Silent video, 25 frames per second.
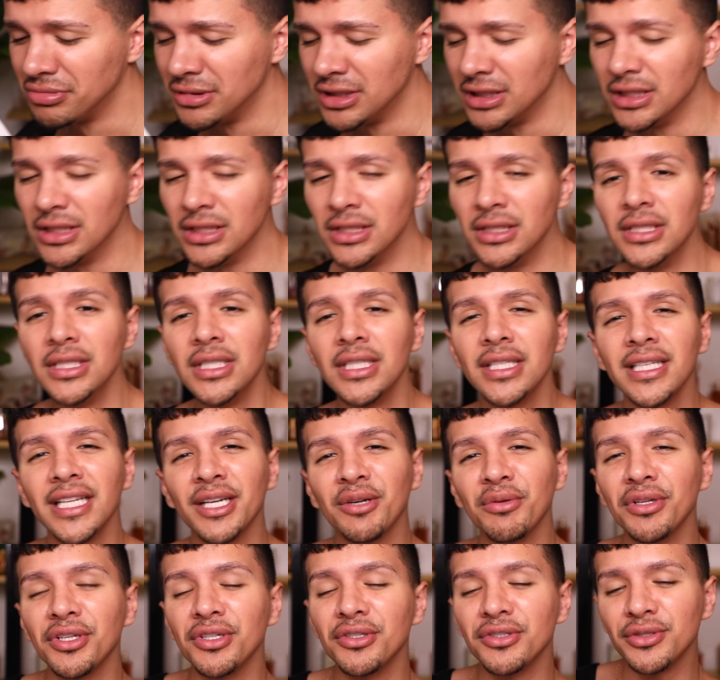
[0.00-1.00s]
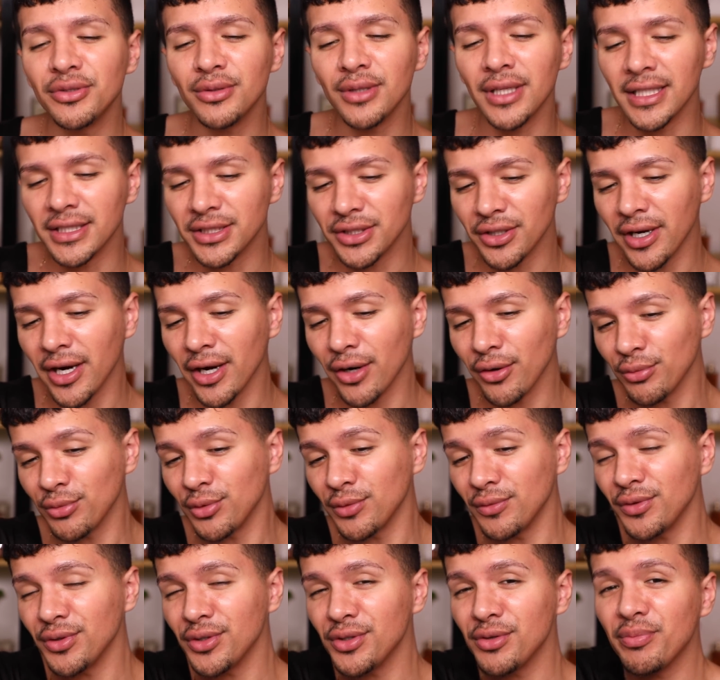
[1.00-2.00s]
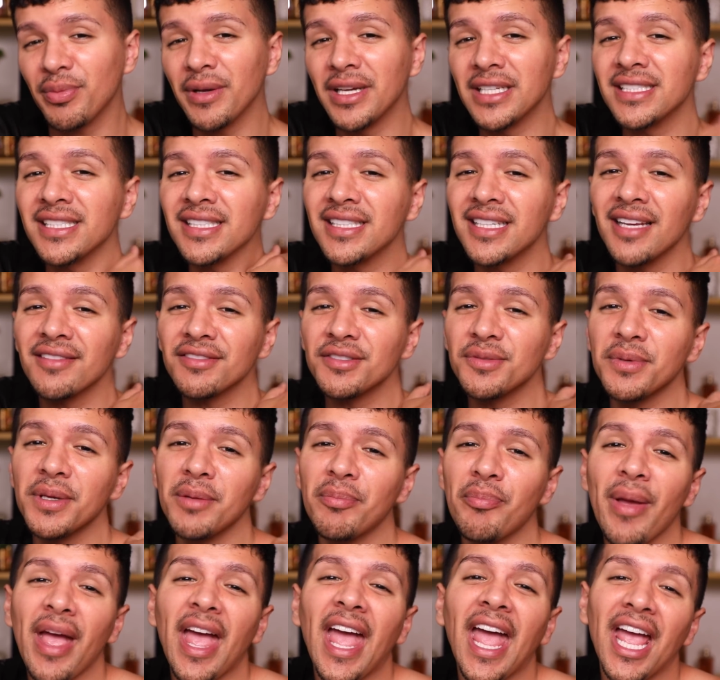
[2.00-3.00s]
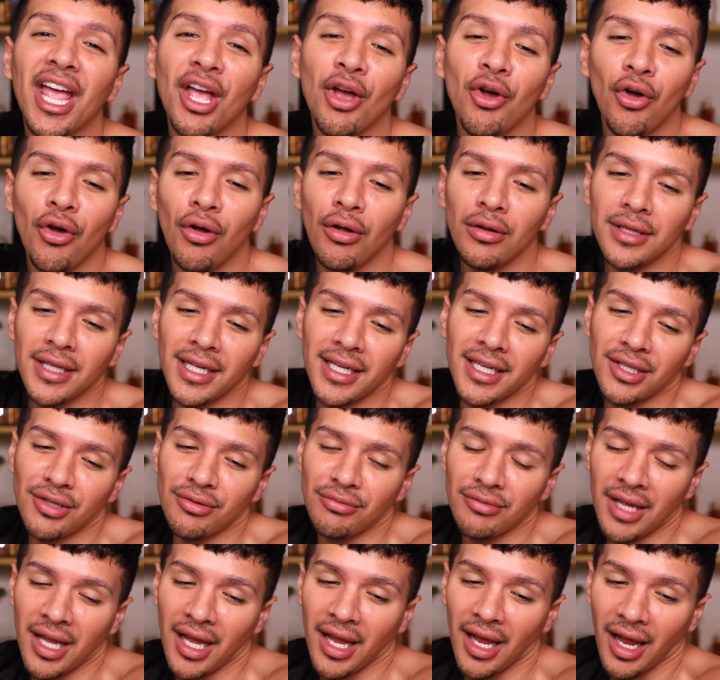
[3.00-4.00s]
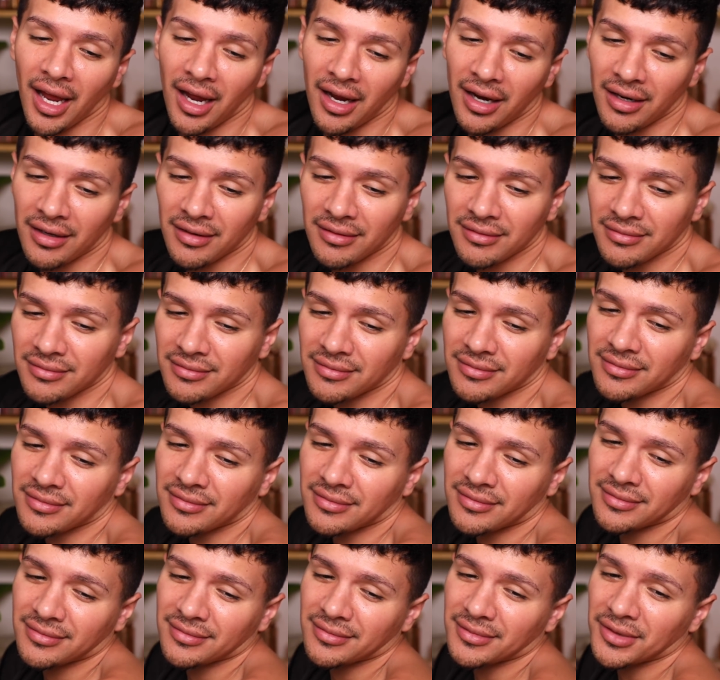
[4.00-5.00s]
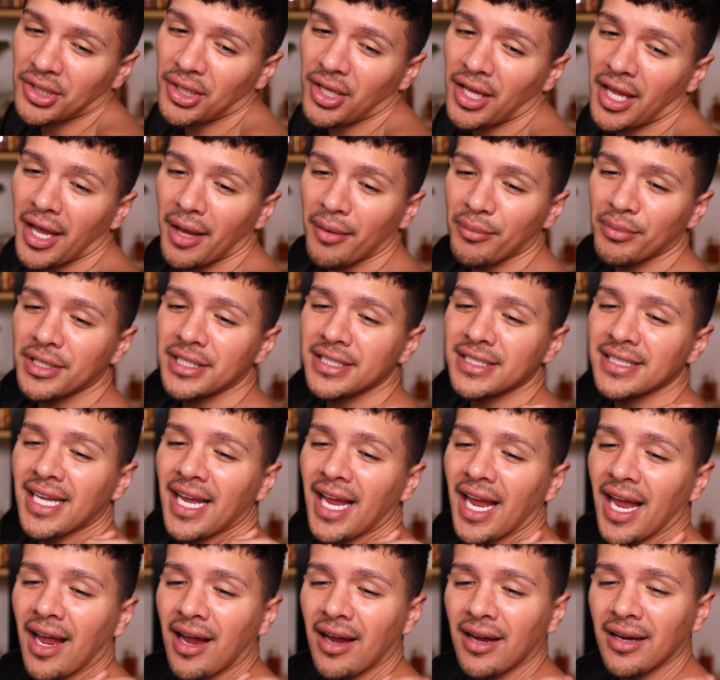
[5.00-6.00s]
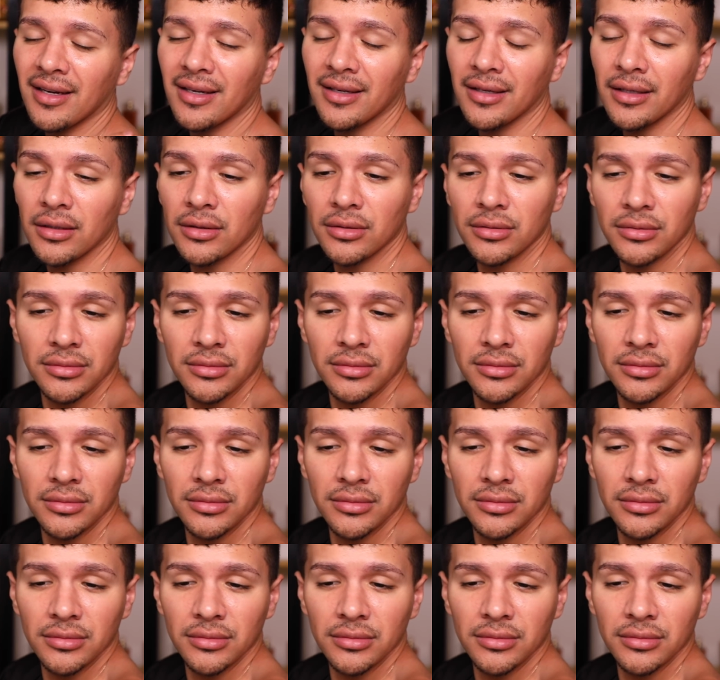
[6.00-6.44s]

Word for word: like when you do laser hair removal, you basically have to be pale. Like you can't, you can't be tan.